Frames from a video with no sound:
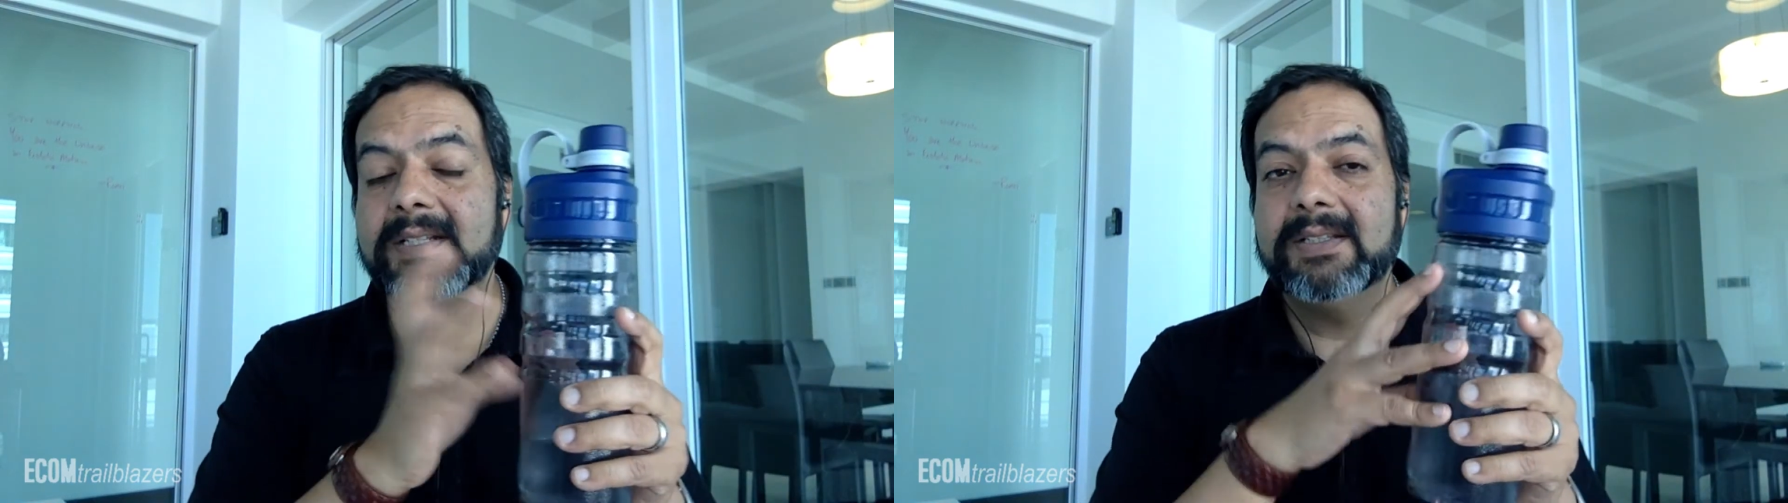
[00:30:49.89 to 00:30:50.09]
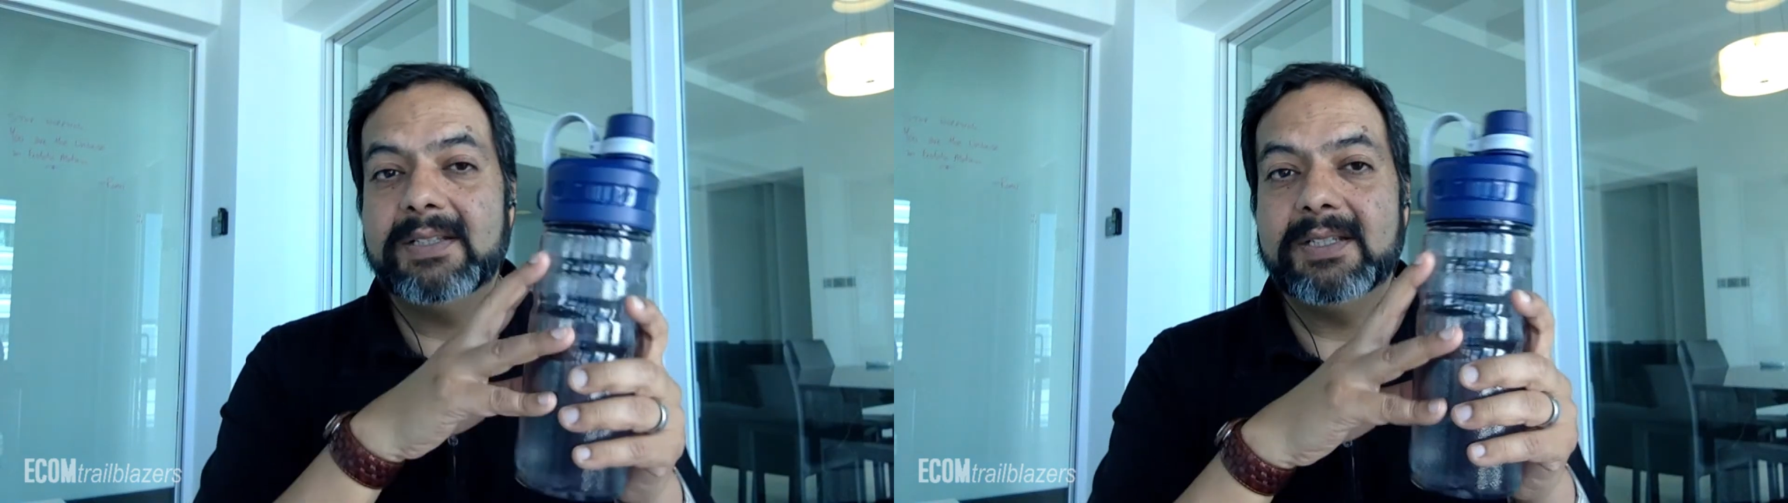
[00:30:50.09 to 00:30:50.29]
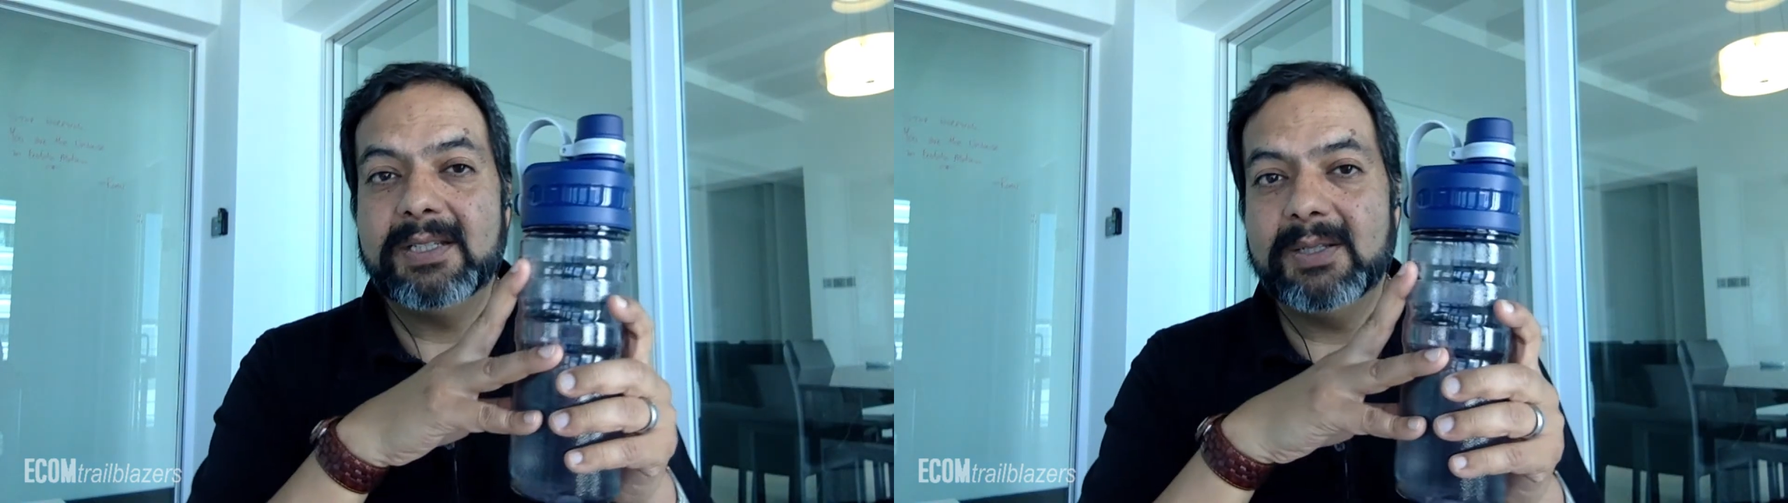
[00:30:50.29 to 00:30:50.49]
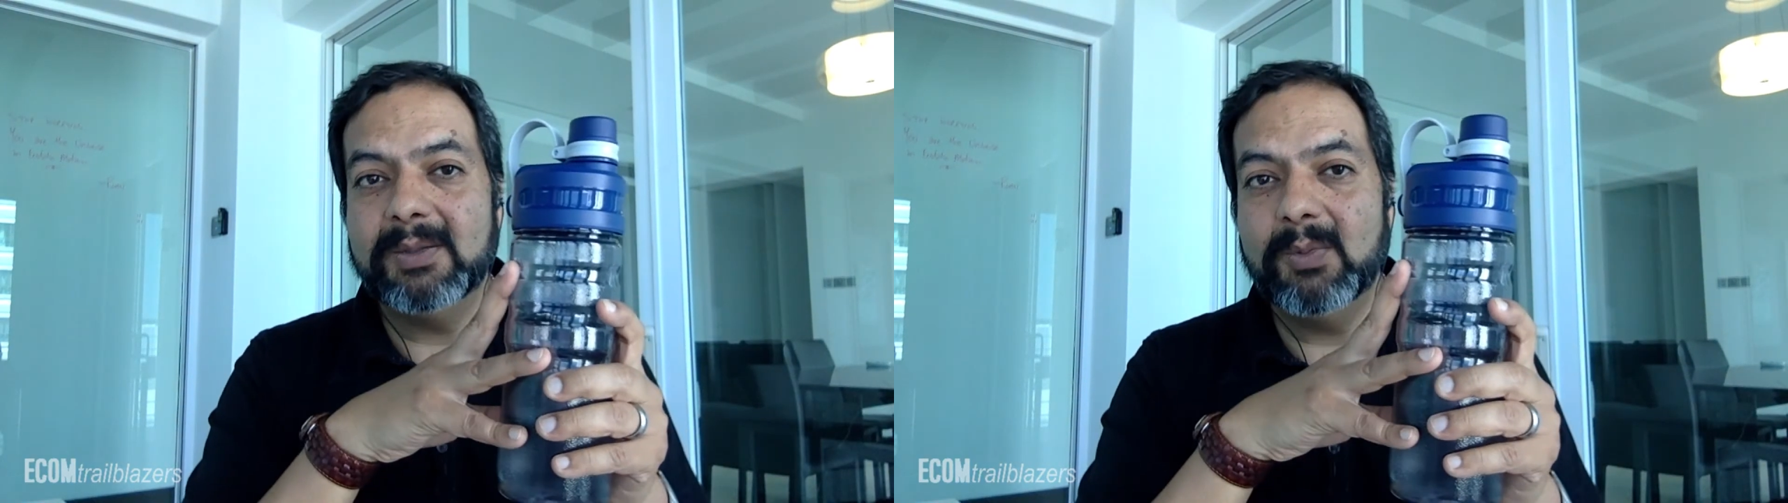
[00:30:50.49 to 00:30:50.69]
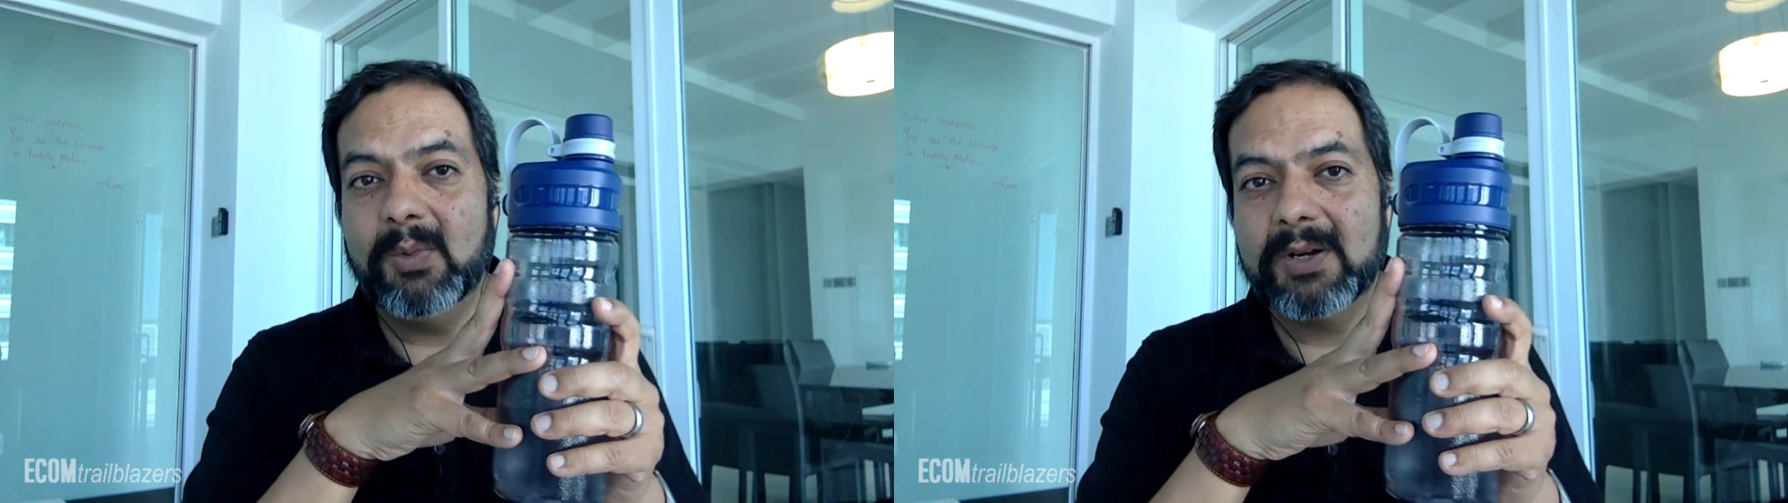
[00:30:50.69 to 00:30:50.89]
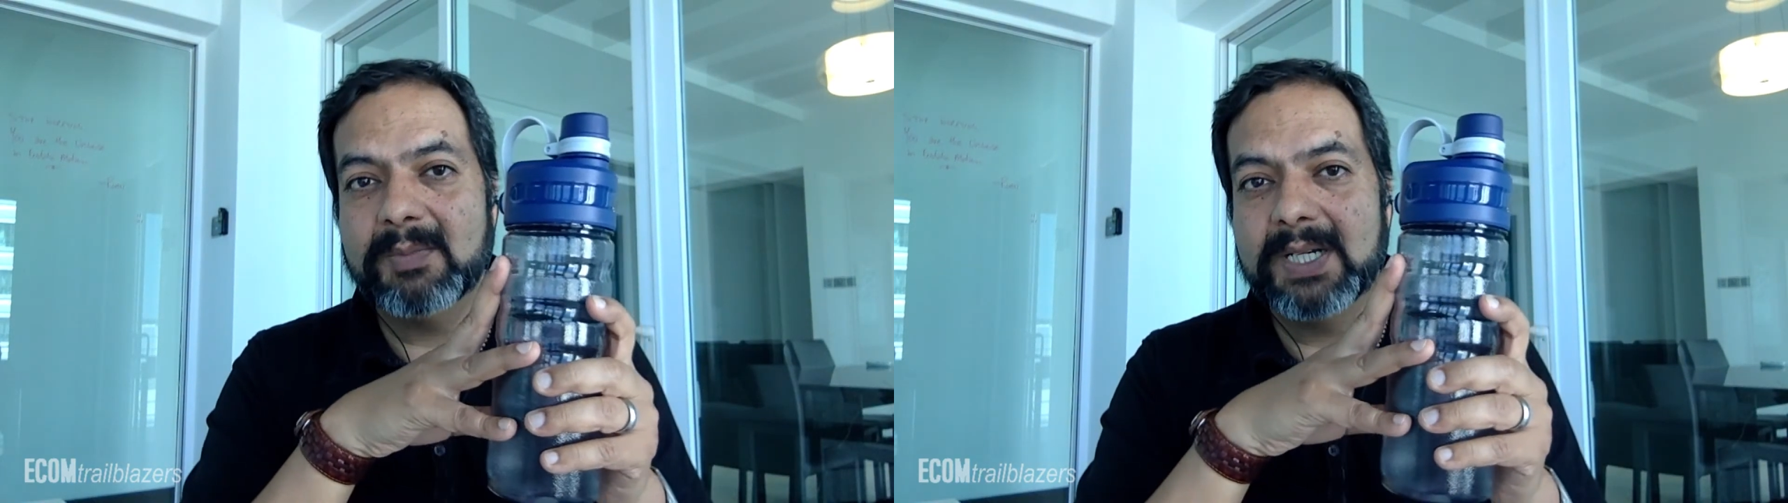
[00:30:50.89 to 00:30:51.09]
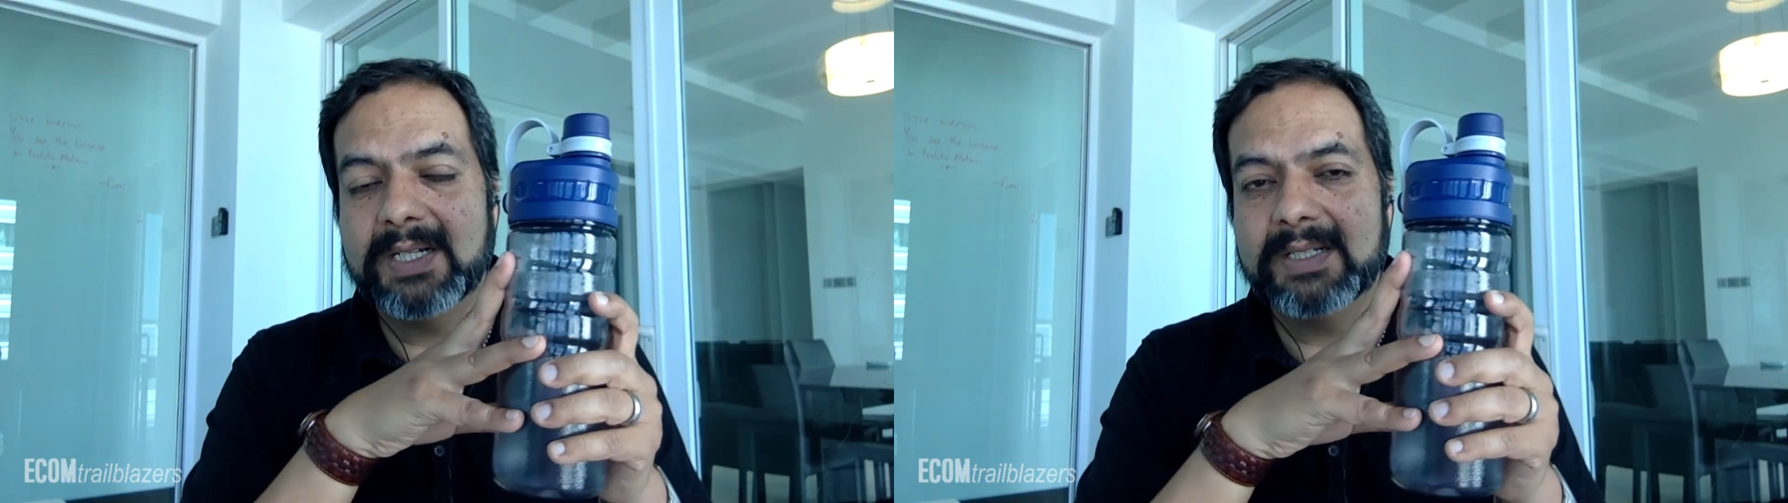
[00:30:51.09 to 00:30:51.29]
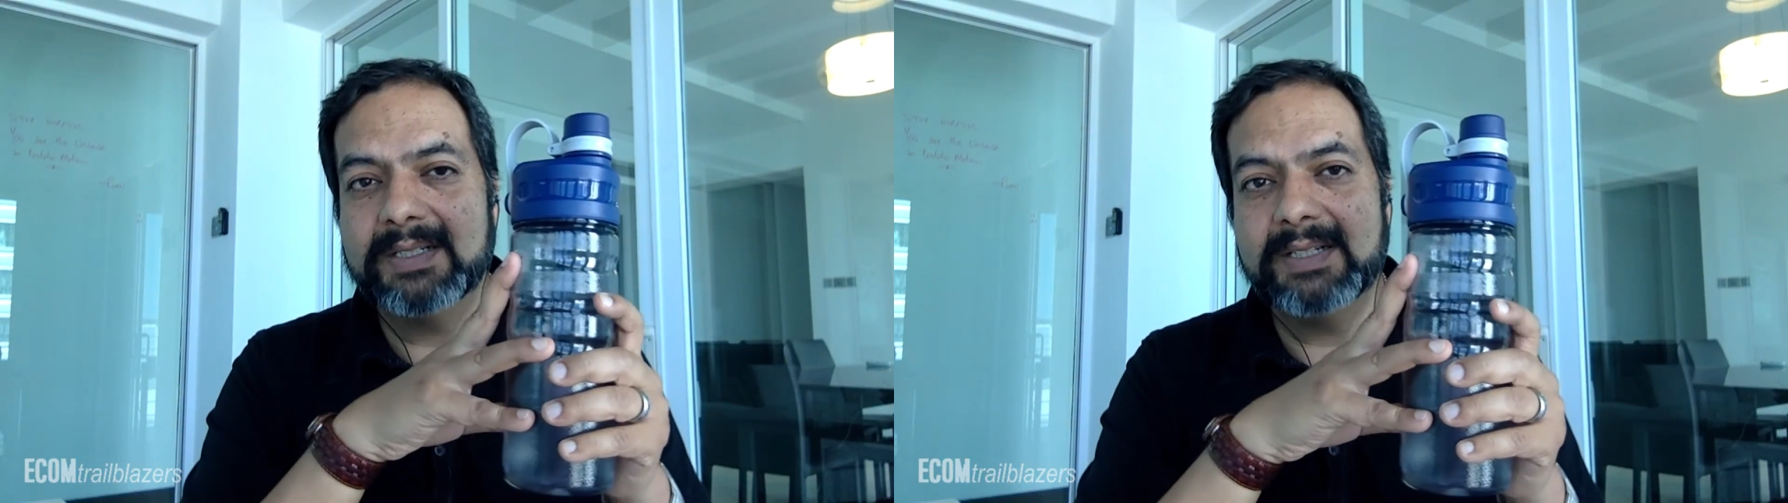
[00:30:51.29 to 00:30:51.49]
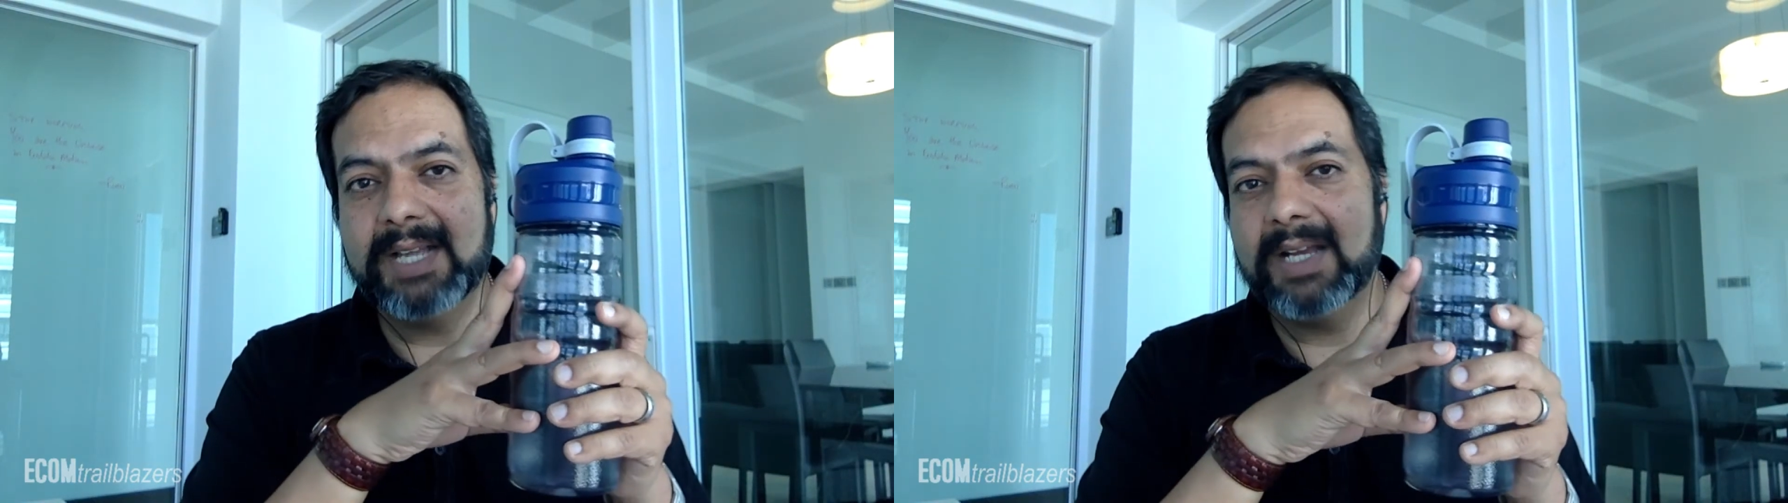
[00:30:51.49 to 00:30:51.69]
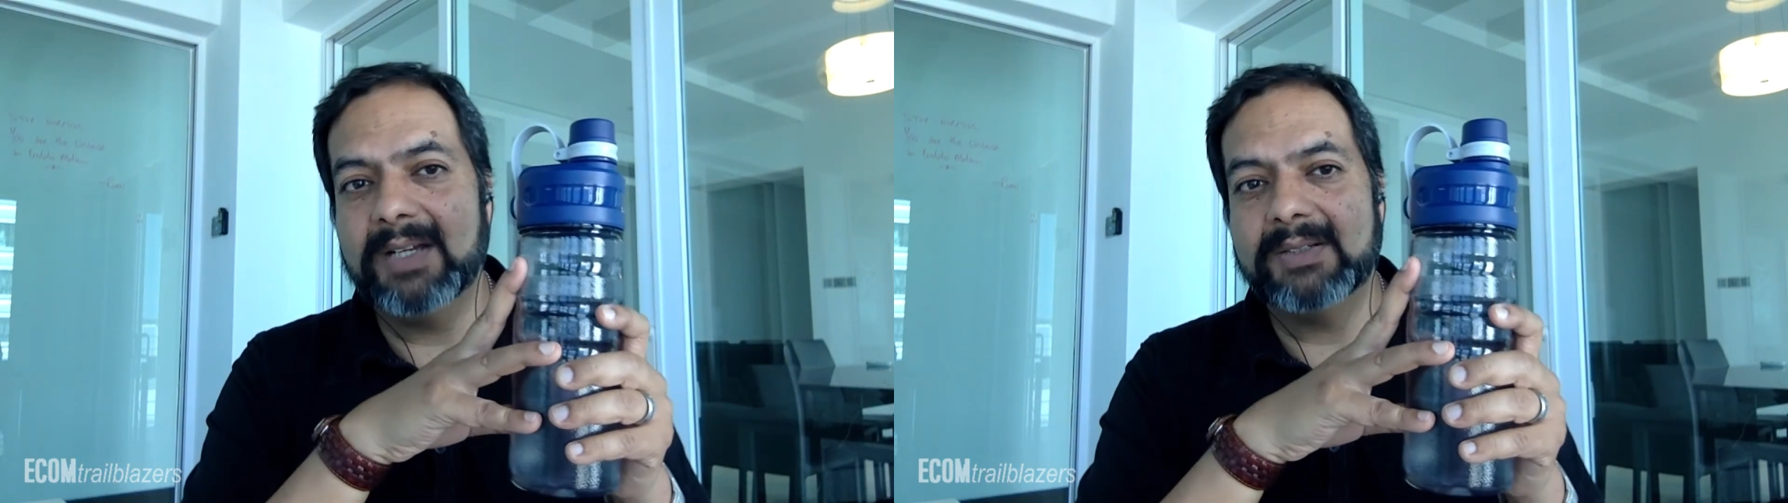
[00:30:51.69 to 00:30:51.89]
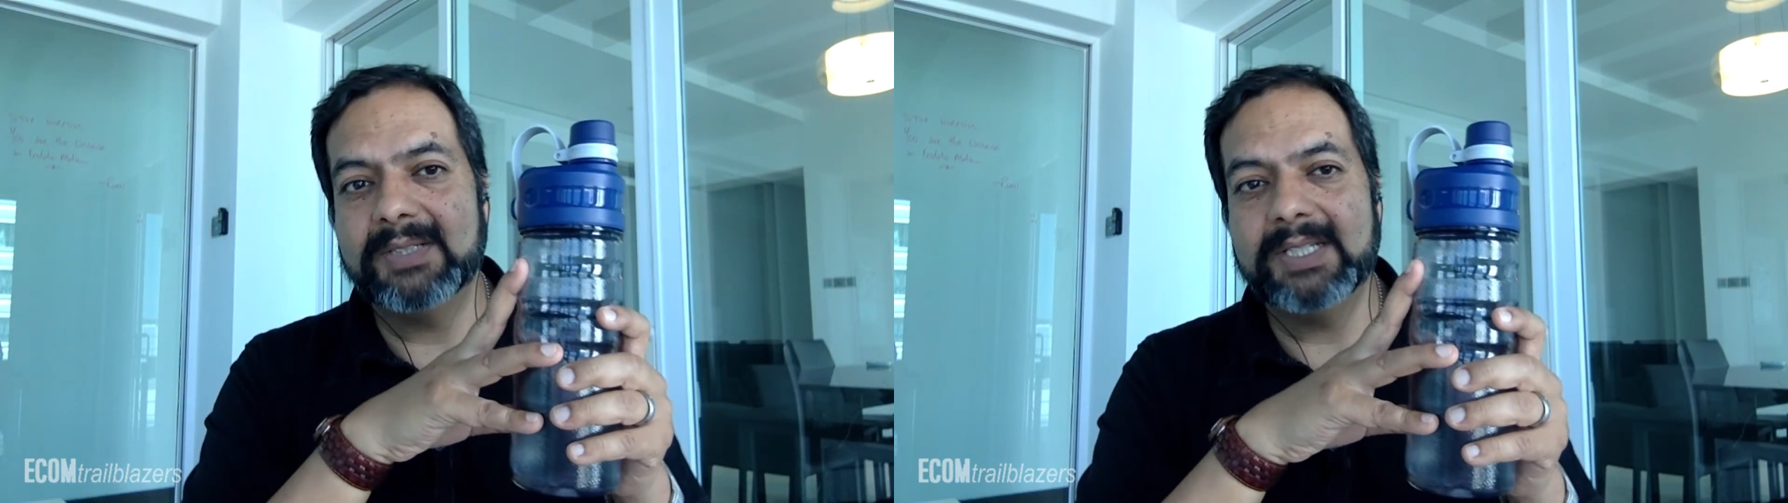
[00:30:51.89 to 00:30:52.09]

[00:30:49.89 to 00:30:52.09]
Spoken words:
the water mug now